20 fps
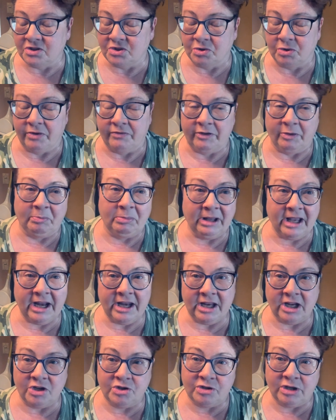So if you're
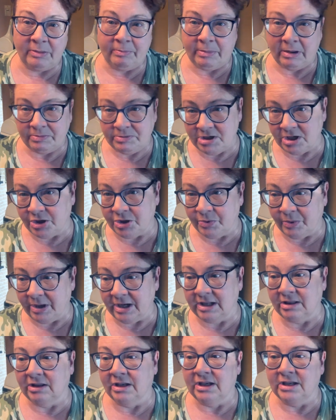planning a trip up to New
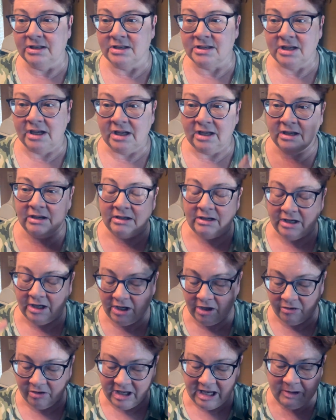England, you
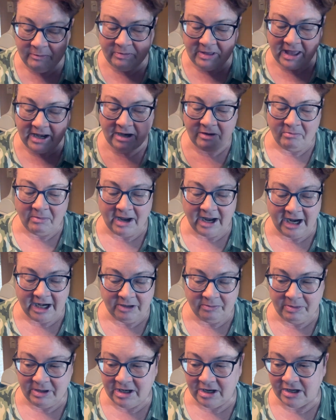know, keep that in
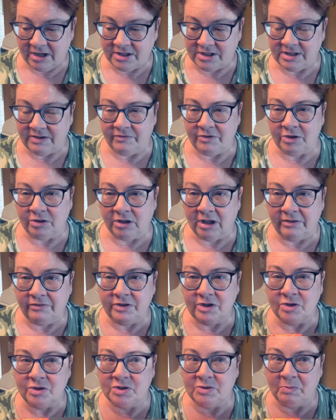mind, because if you love
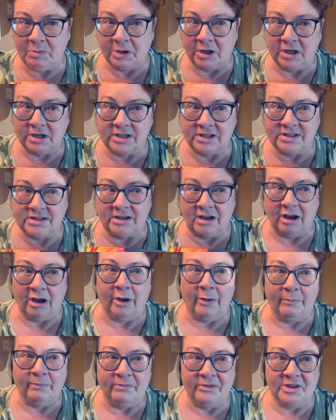used books,
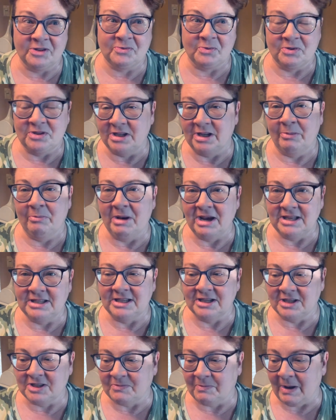this was an
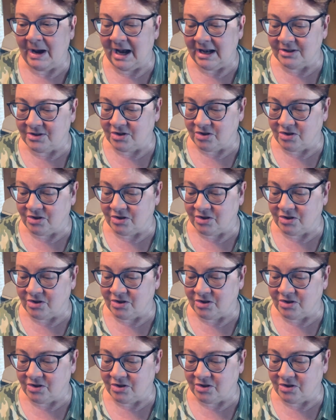amazing spot.